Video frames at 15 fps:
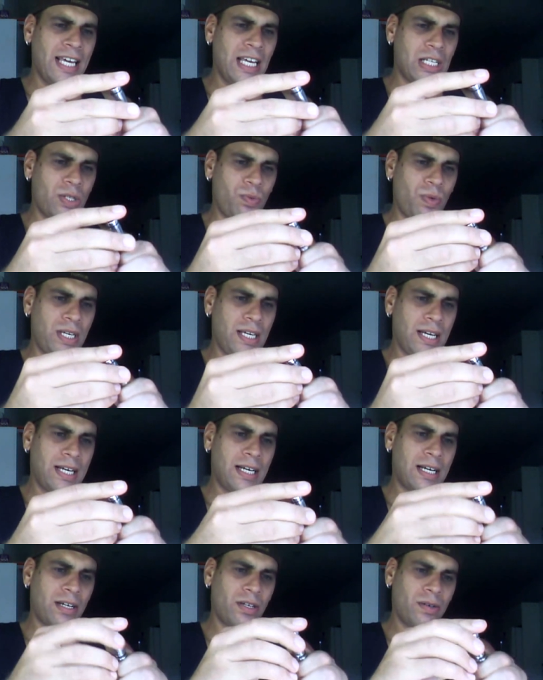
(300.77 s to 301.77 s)
is we
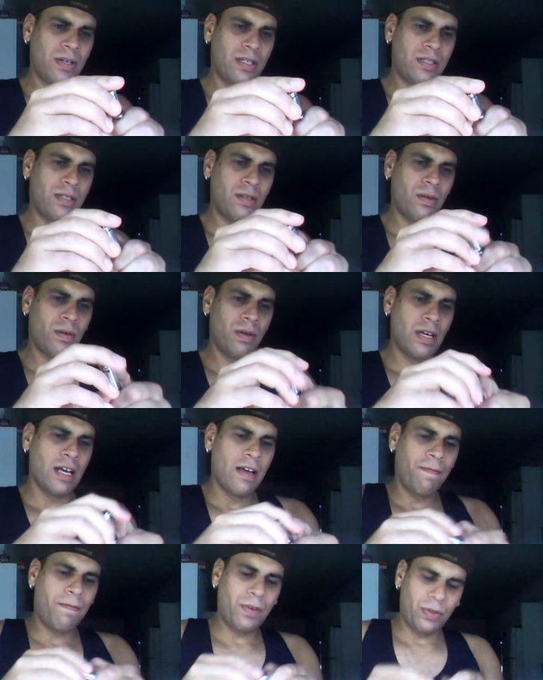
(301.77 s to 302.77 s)
are going to
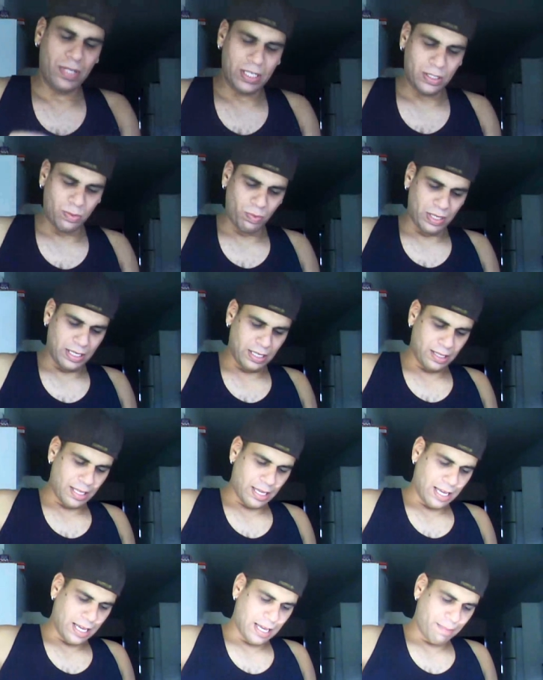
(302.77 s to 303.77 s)
fill this
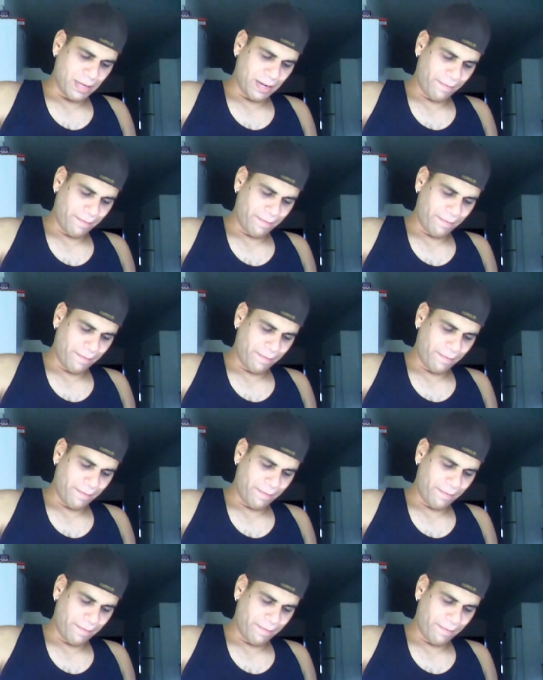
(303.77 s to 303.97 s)
with a